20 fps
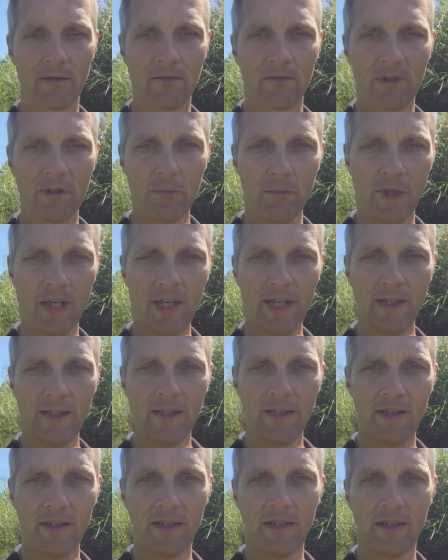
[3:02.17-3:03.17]

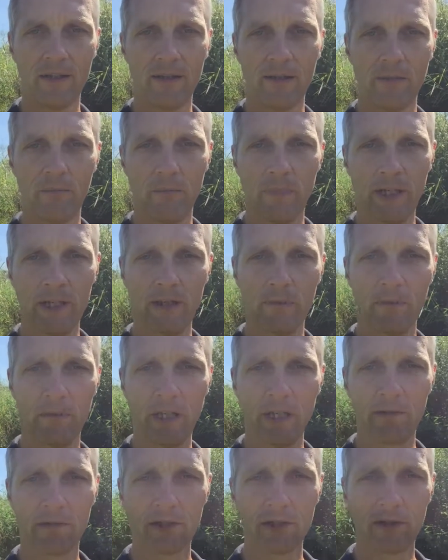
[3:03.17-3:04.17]
Reminded by the
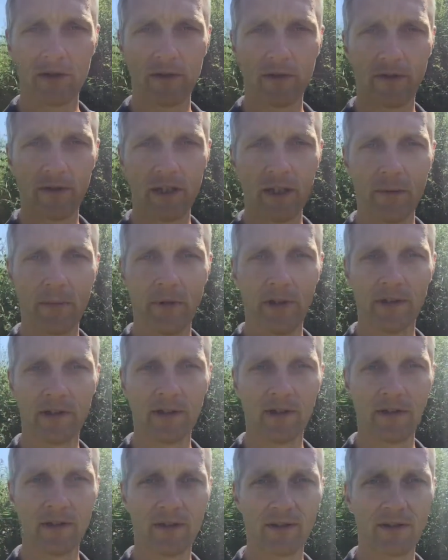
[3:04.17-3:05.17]
mirror of the
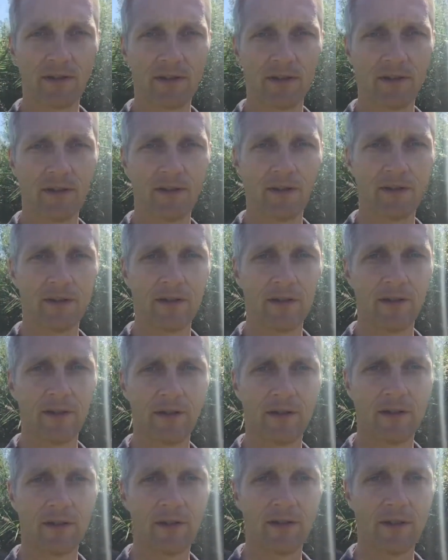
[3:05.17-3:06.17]
abundance
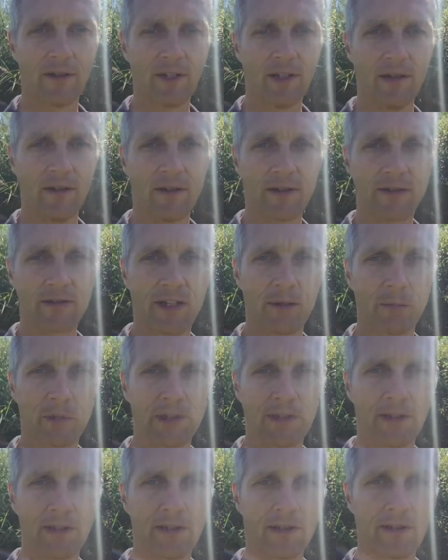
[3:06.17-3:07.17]
in the
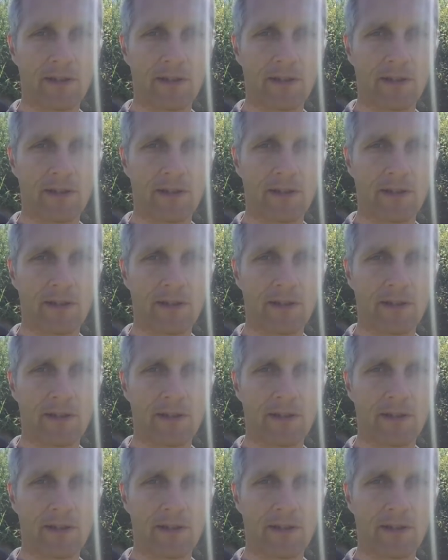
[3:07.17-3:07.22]
summer.